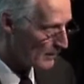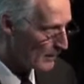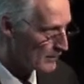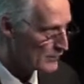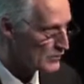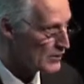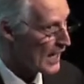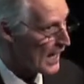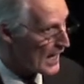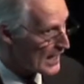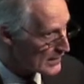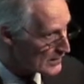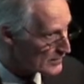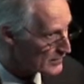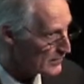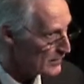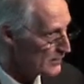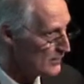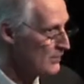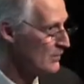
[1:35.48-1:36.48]
a
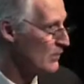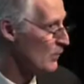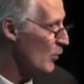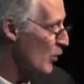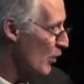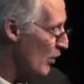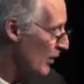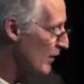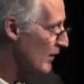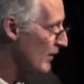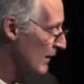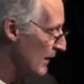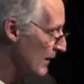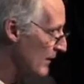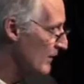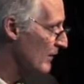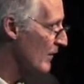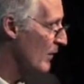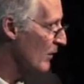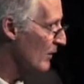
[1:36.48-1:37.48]
change in work
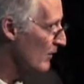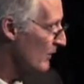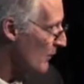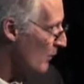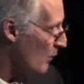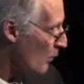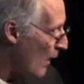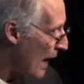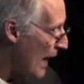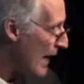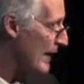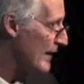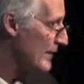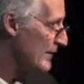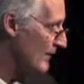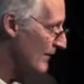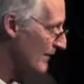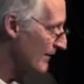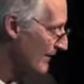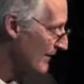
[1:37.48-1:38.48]
and the way
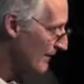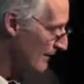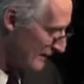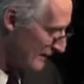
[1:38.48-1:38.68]
to